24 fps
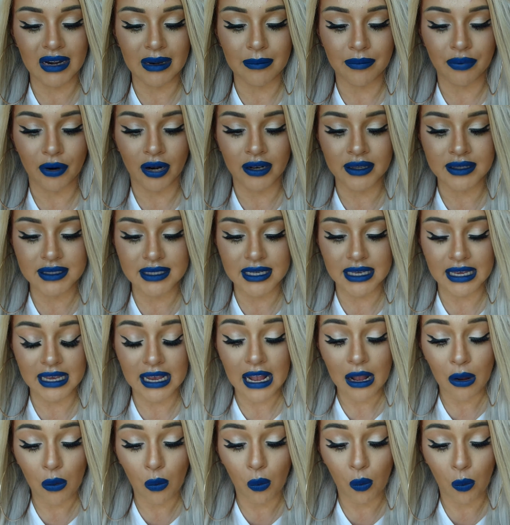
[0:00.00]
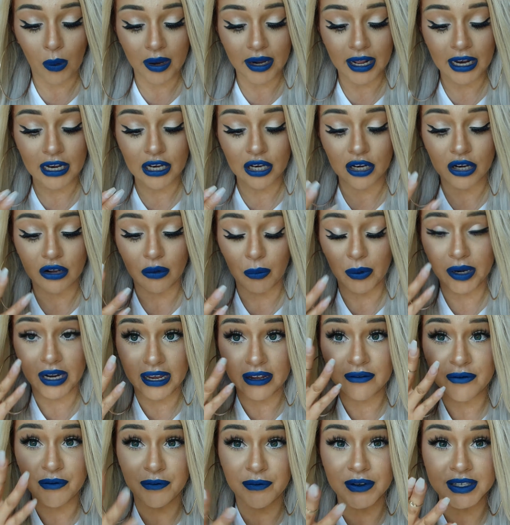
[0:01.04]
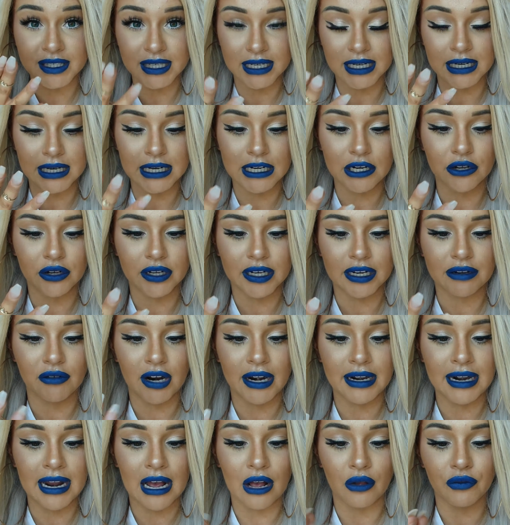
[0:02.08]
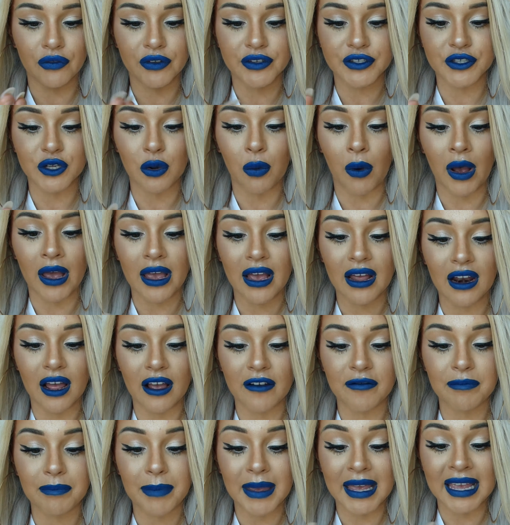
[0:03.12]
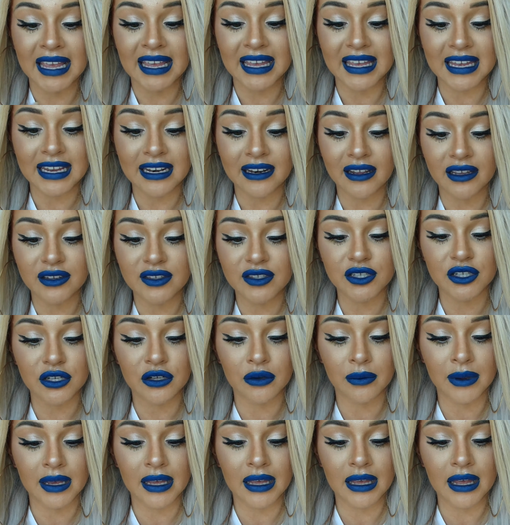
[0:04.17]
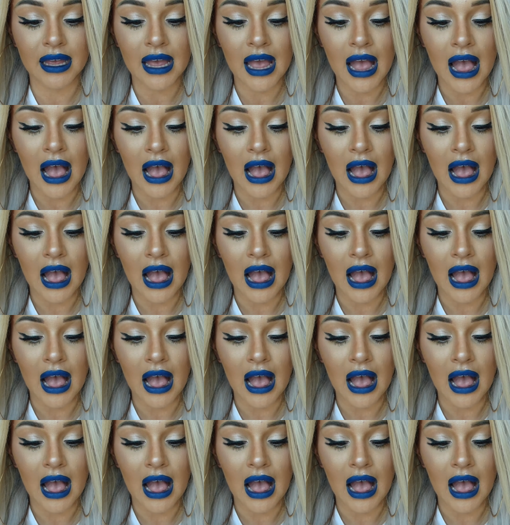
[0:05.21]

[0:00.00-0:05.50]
very bronzy, when I when I can physically look at it right now, there's quite a lot of pinkiness to it.